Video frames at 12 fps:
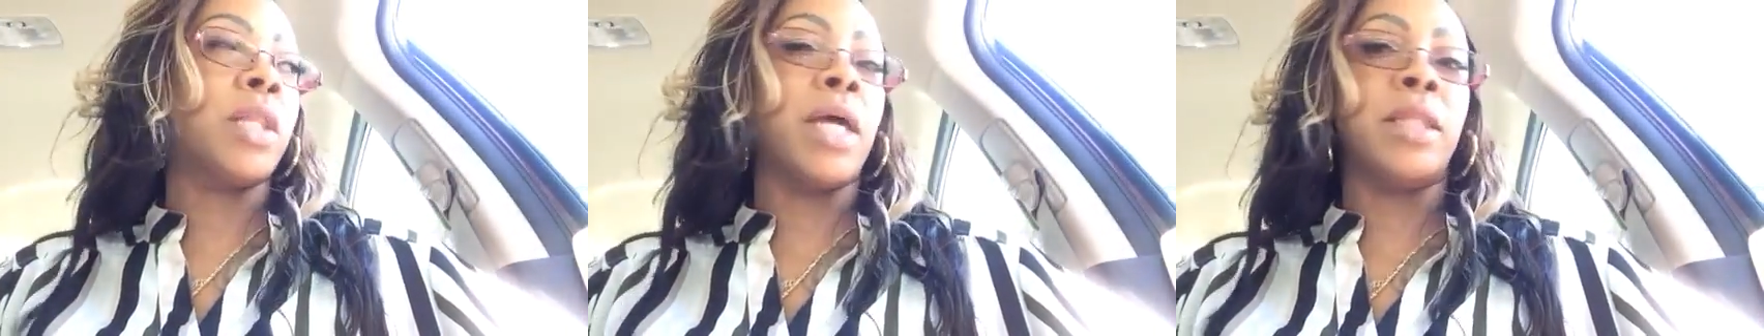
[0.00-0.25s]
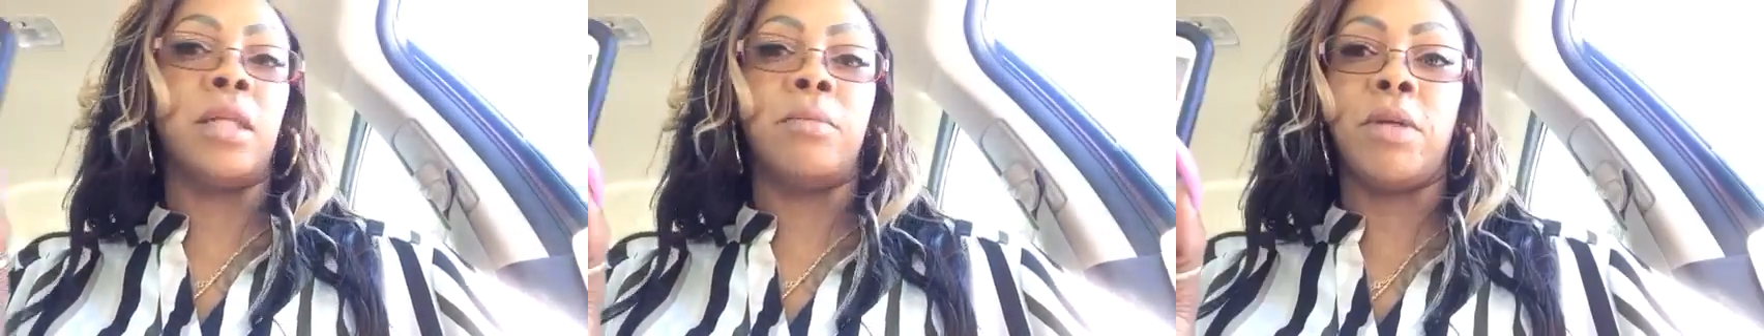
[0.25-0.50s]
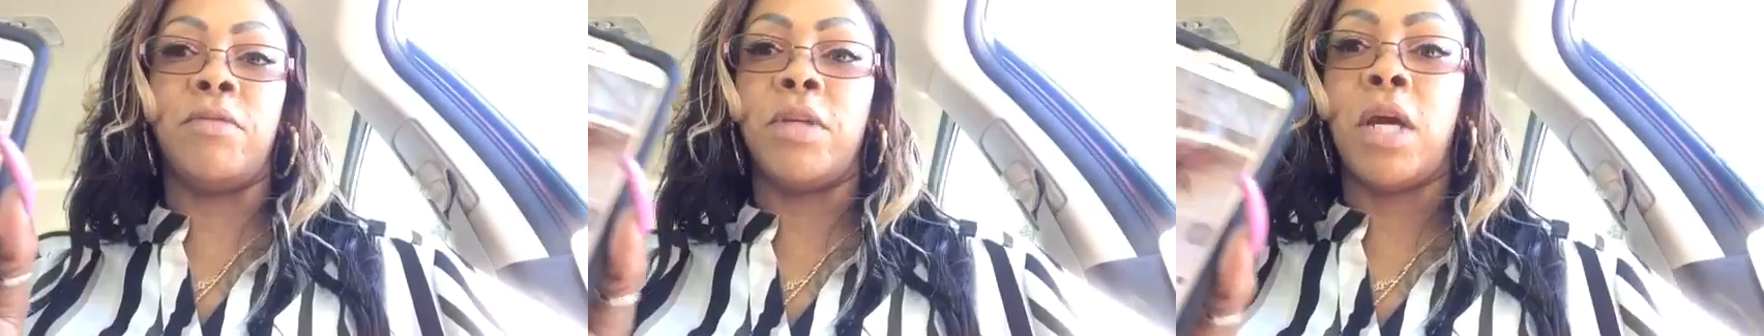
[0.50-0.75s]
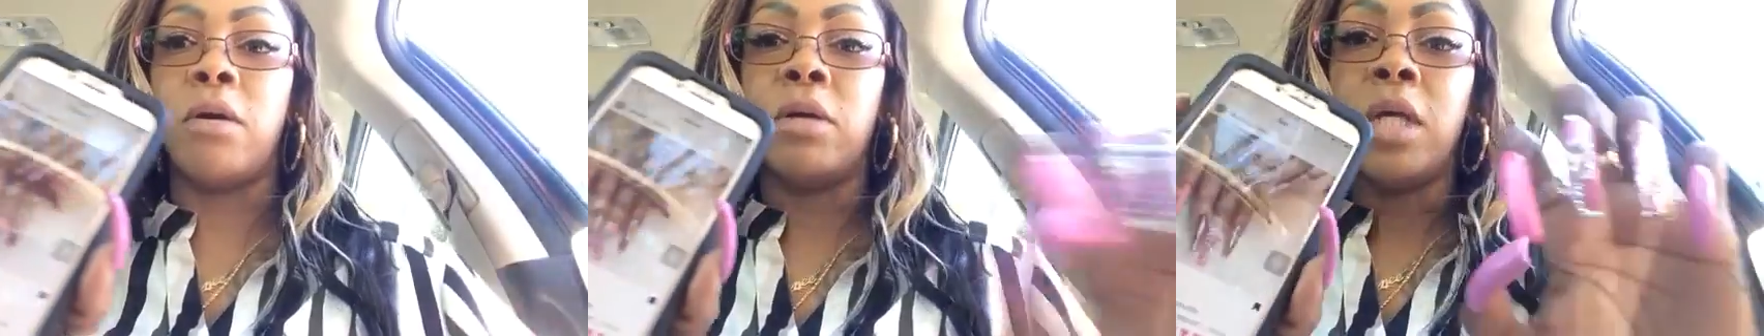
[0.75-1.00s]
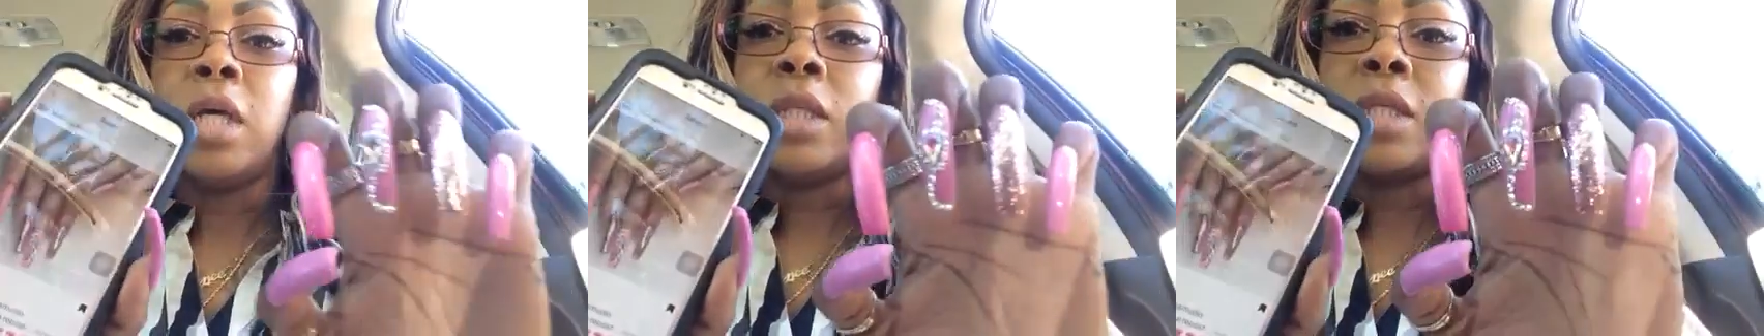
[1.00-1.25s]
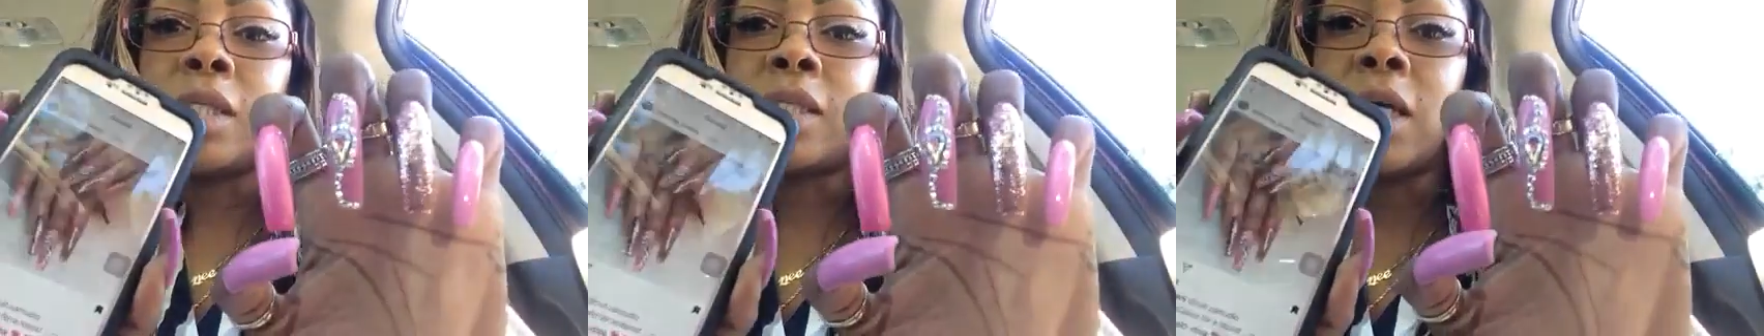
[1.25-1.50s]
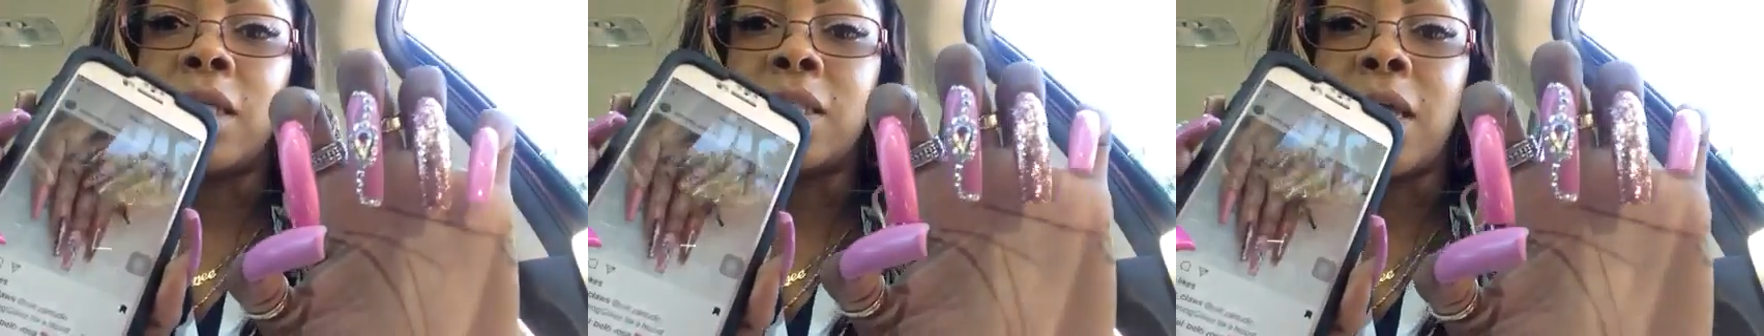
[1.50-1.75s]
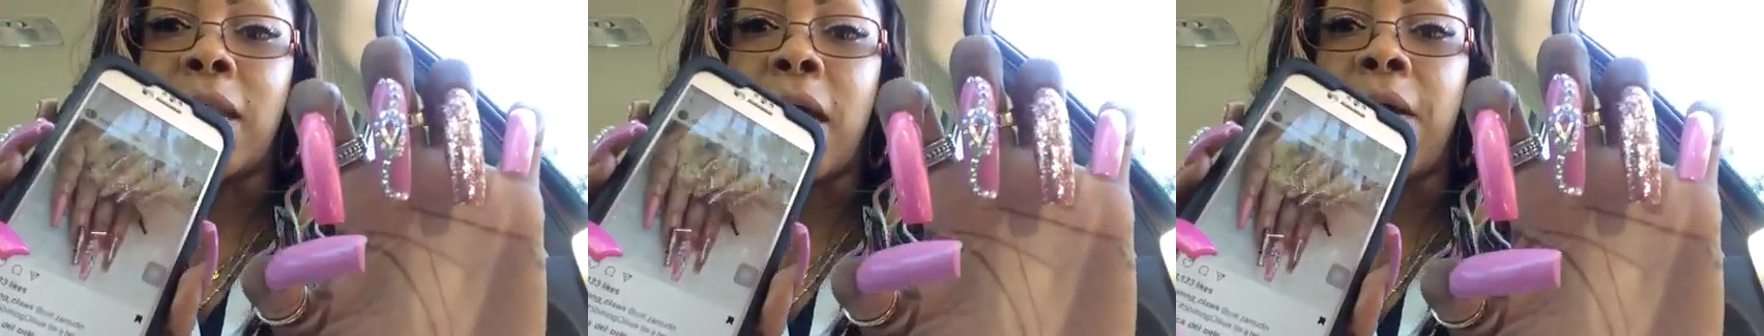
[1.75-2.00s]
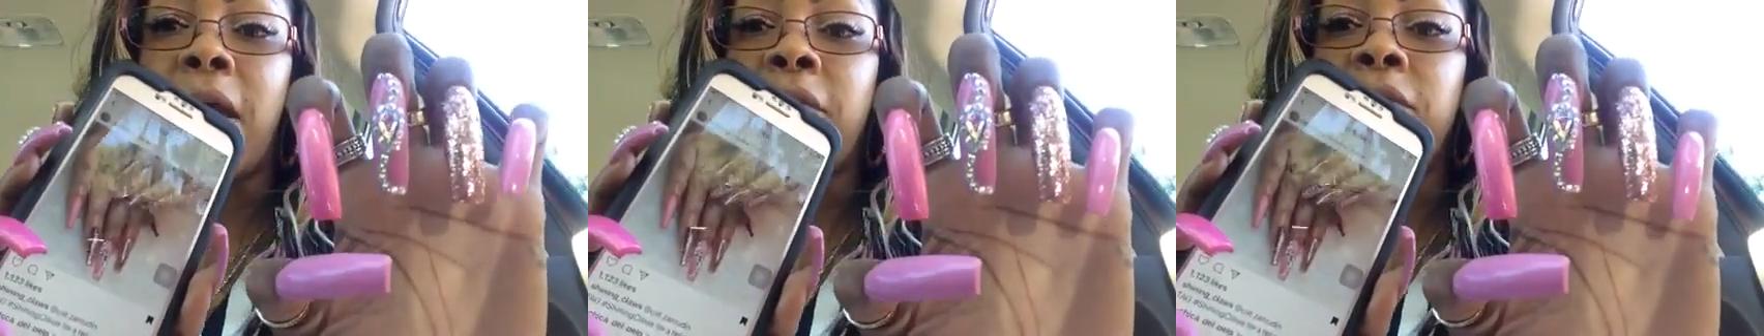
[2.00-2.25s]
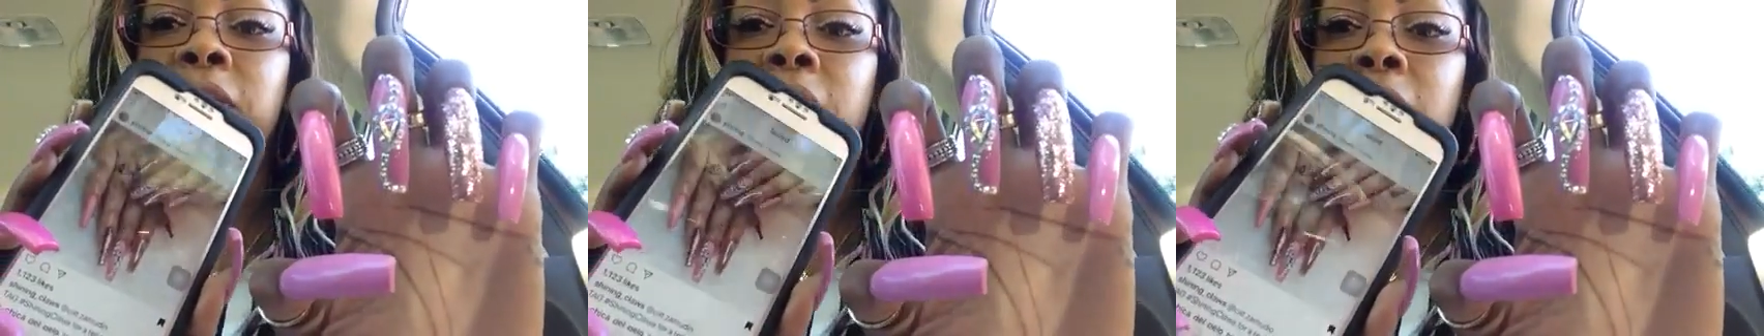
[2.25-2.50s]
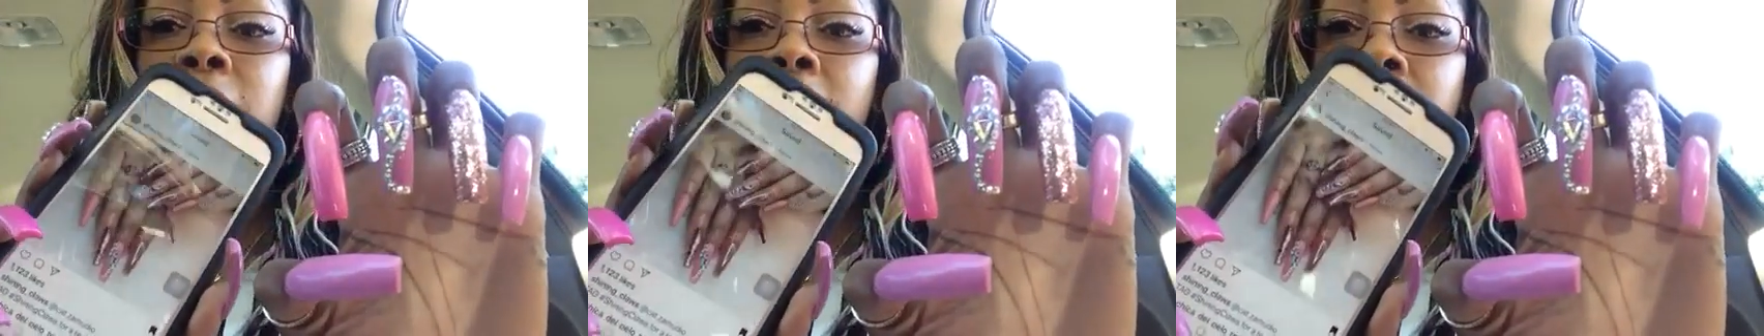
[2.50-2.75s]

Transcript: light than I'm giving y'all. The sun's not out. Everything,